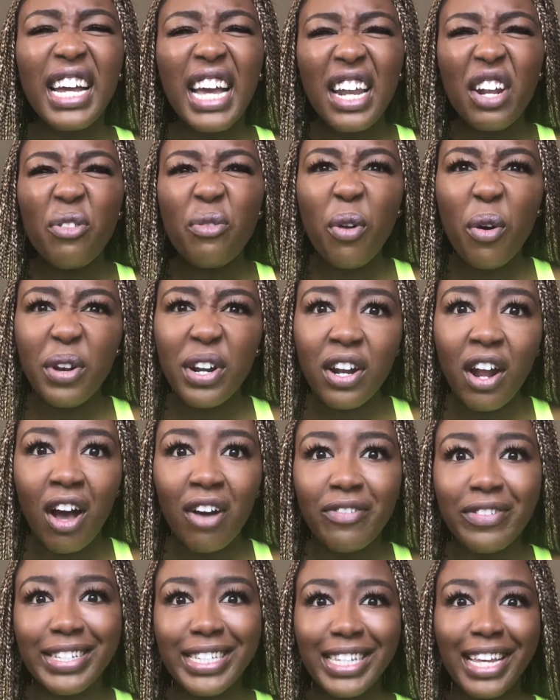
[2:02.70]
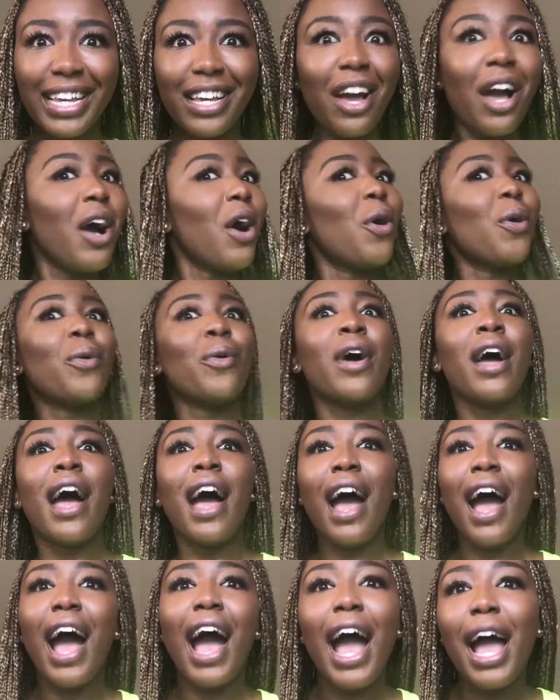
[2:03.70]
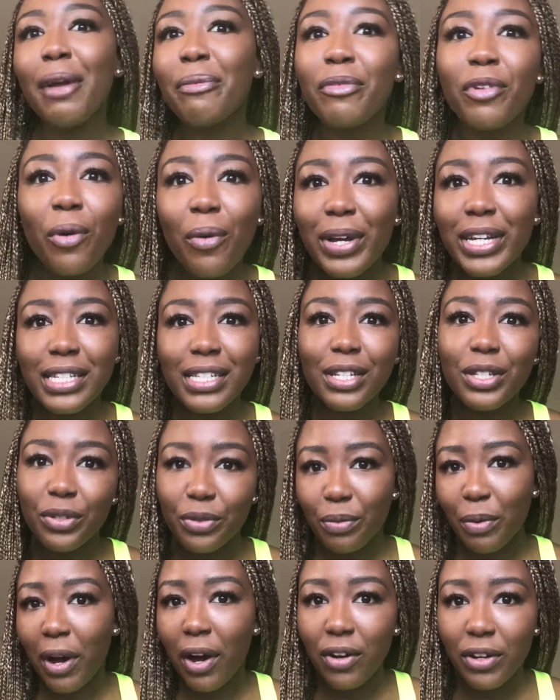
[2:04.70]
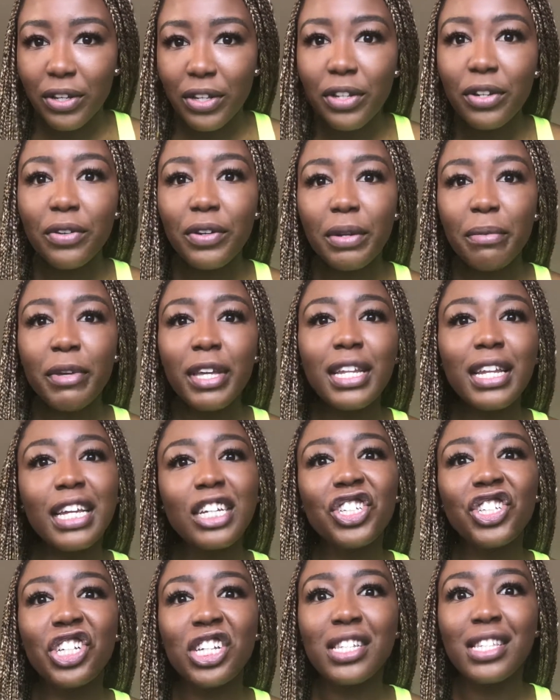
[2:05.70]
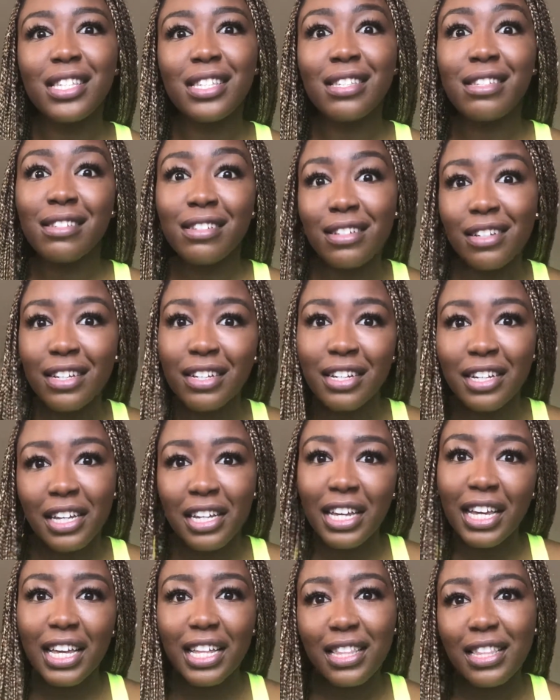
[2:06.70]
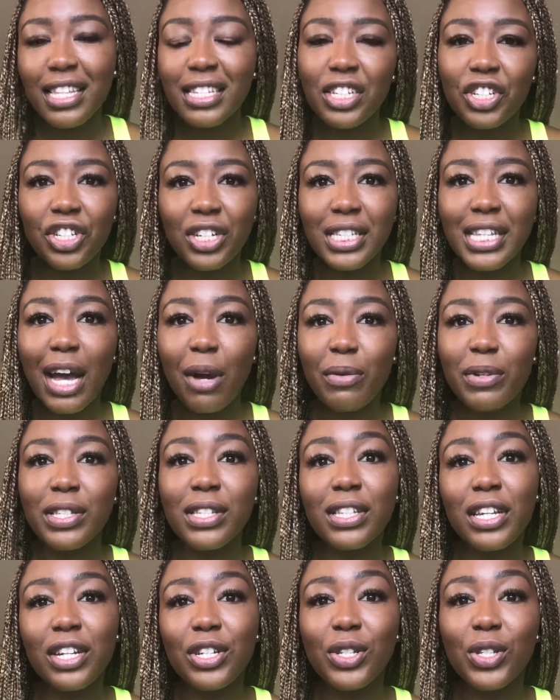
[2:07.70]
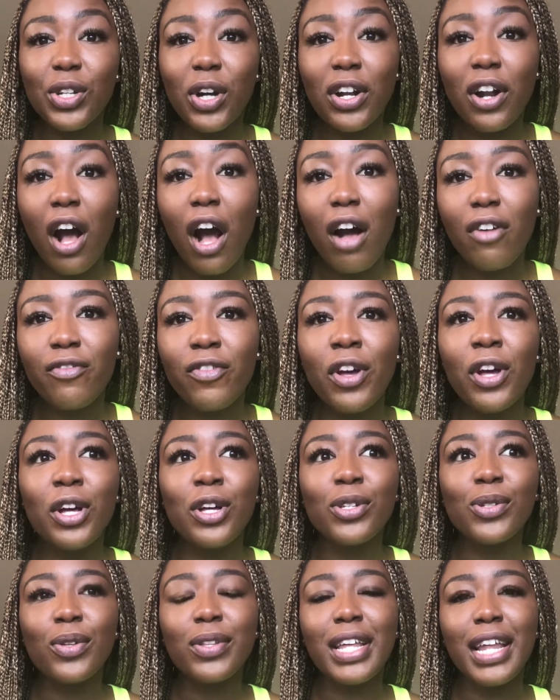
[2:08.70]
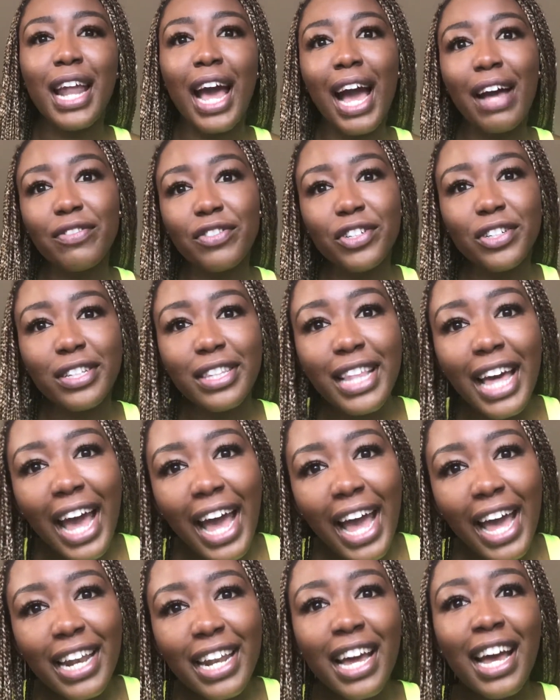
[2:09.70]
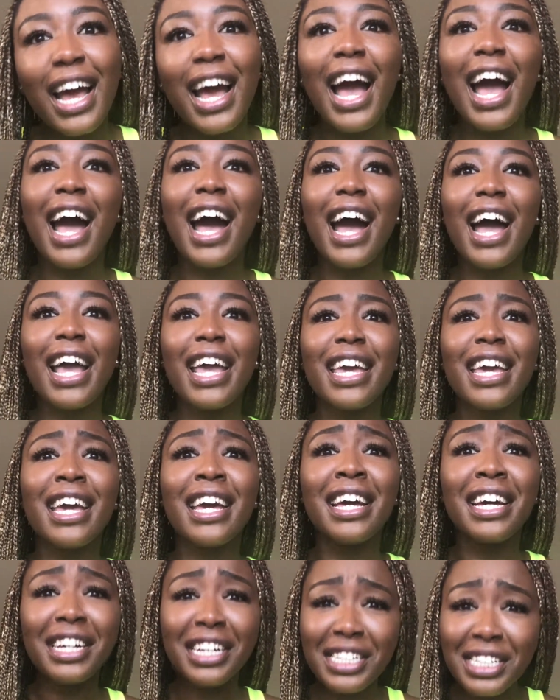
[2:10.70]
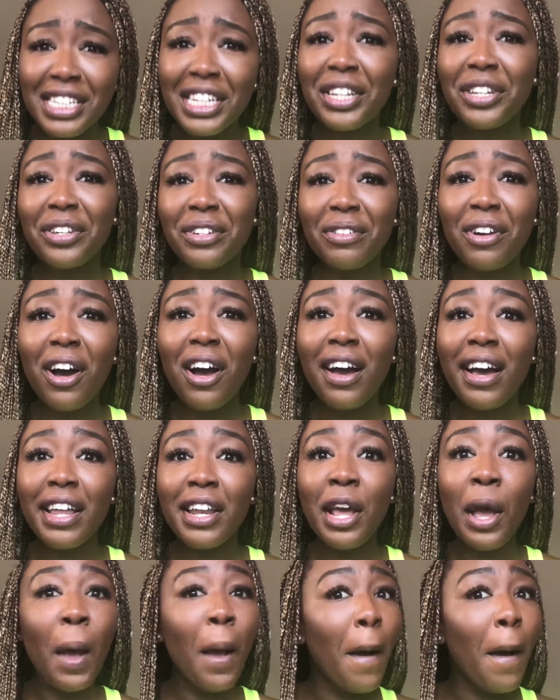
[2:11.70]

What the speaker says: kind of wrote it off as like, oh, I'm going to do well, you know what I mean? This is just how it's gonna start off. So then after that, I continued on,